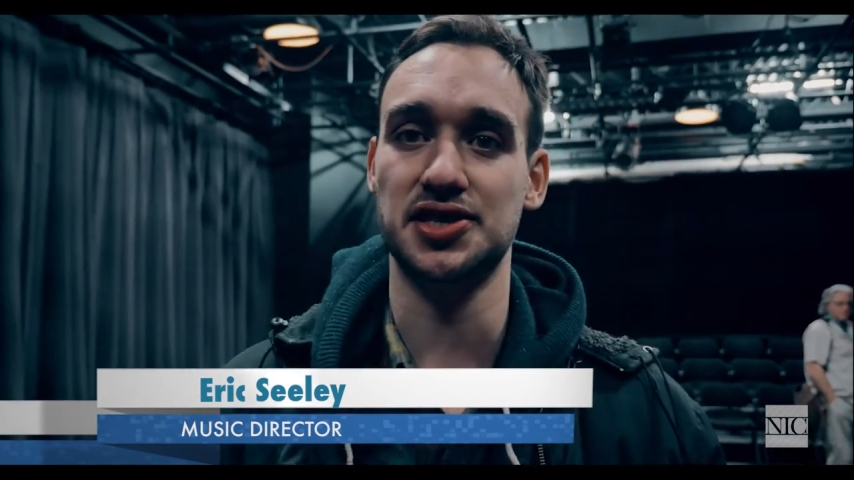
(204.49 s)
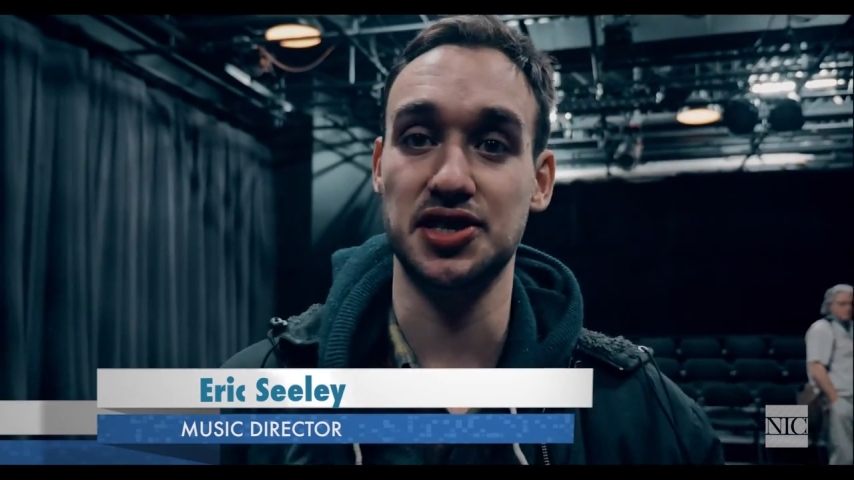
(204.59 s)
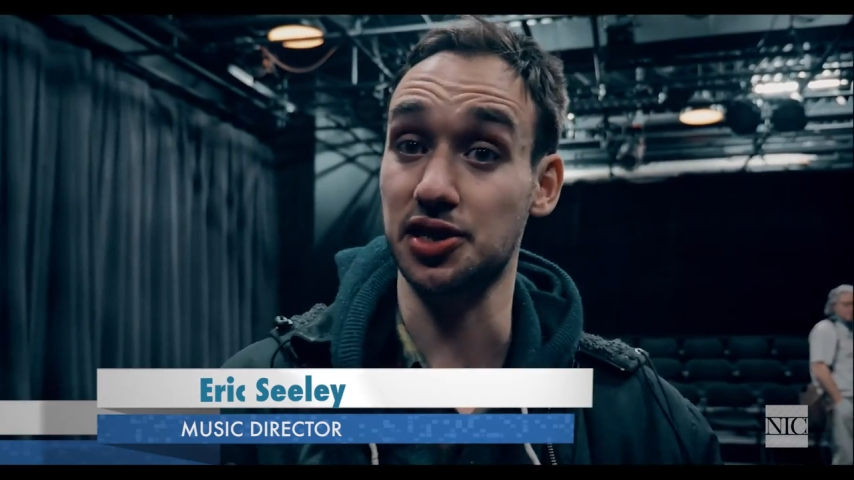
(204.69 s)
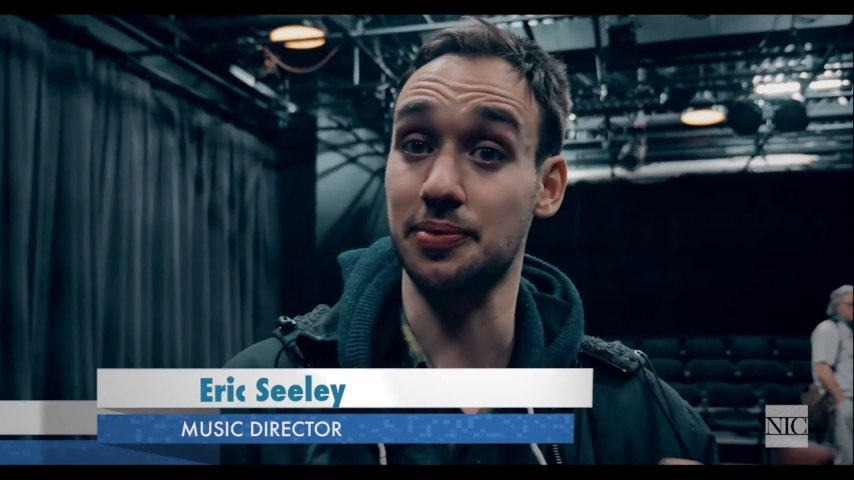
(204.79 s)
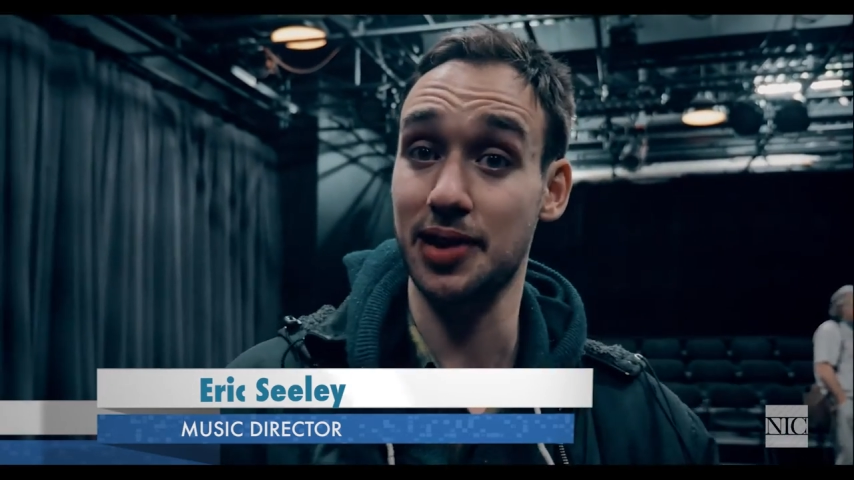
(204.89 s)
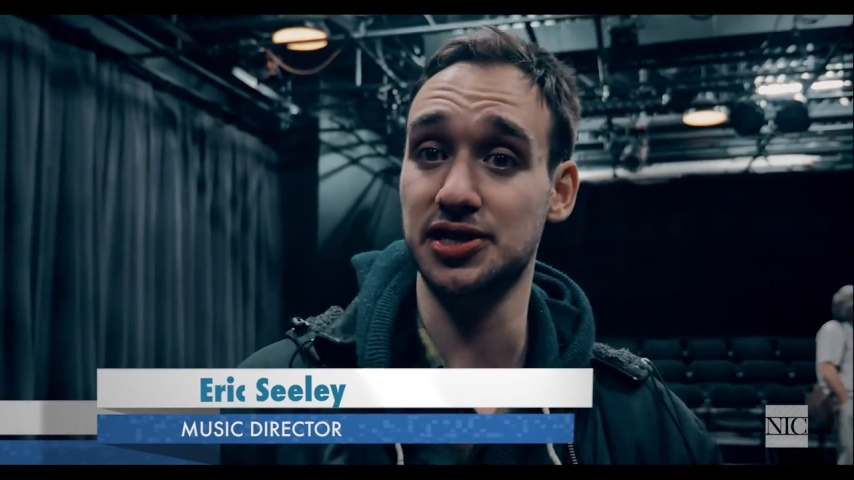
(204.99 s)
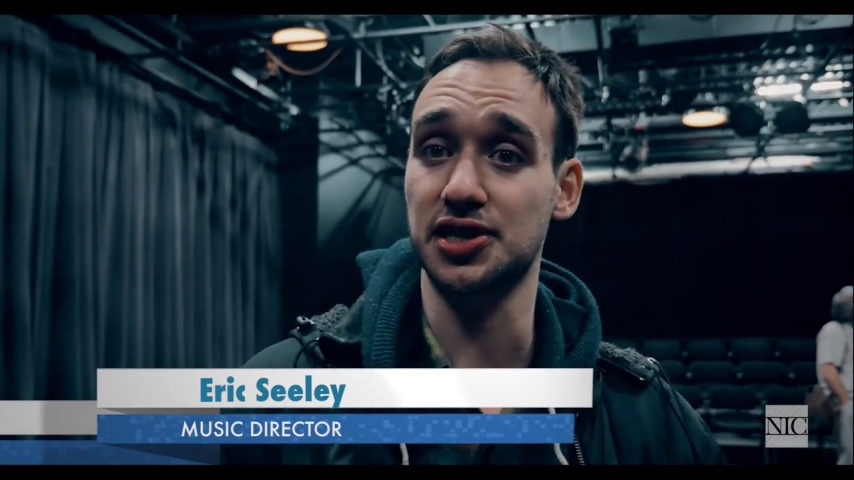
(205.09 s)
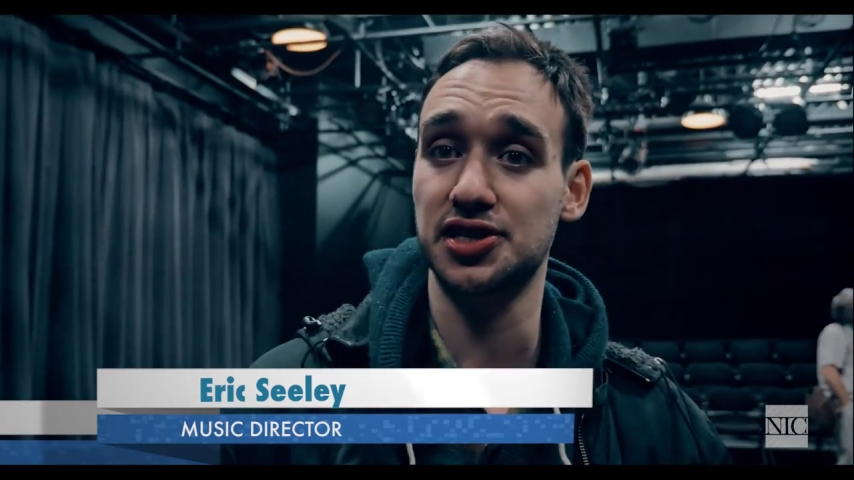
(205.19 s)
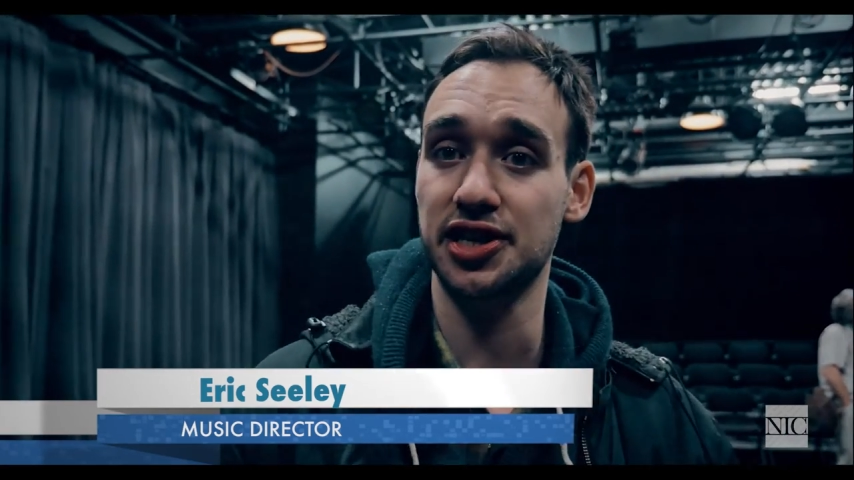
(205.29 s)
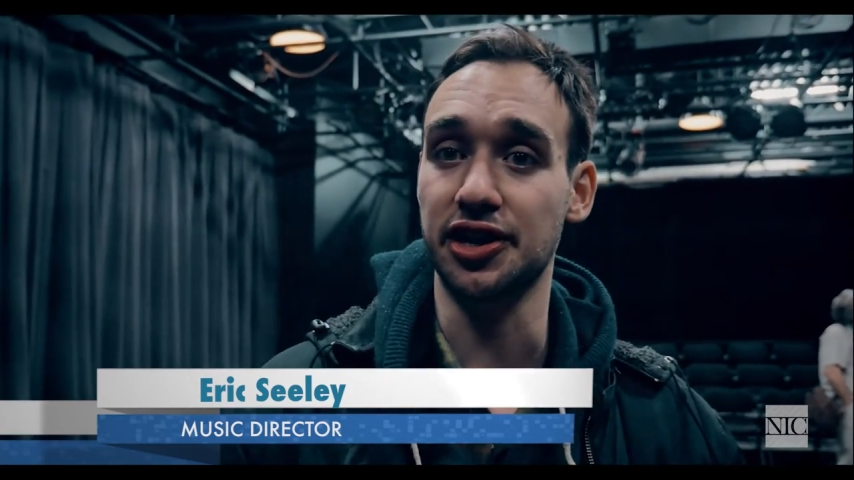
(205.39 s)
He's an
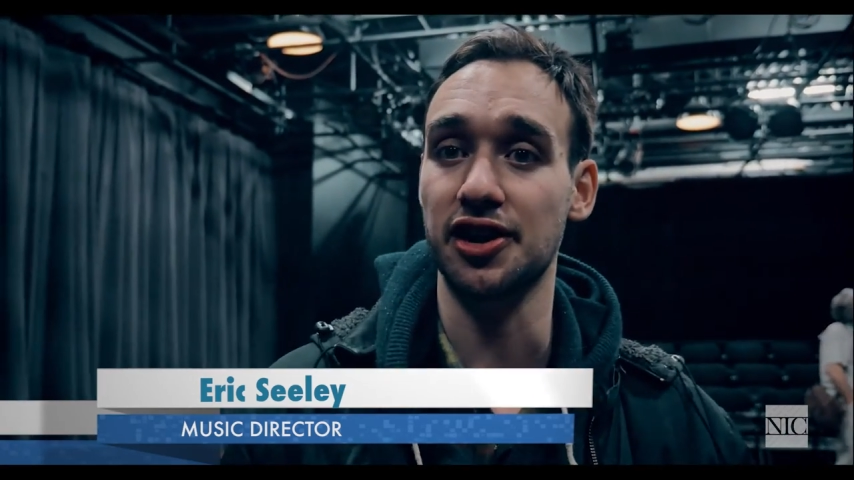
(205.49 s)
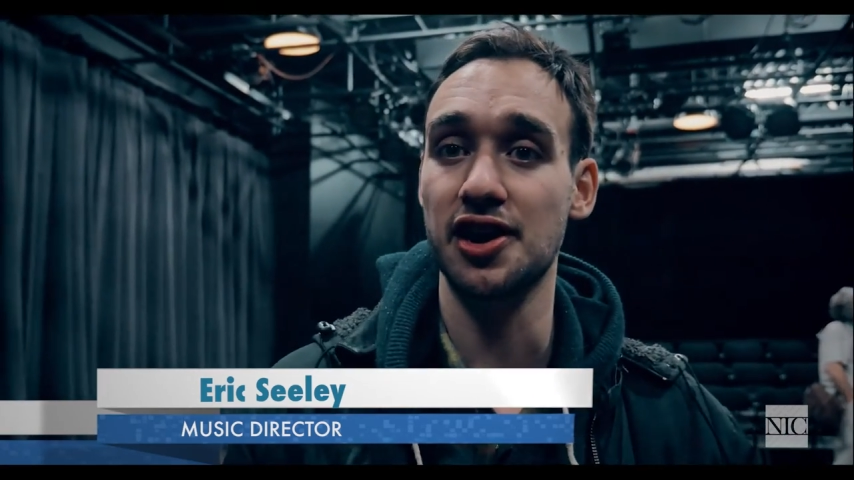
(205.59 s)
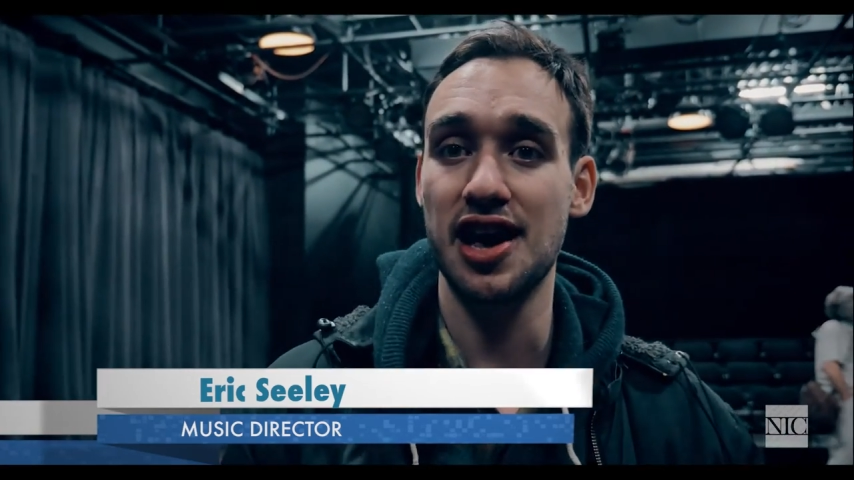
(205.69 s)
amazing singer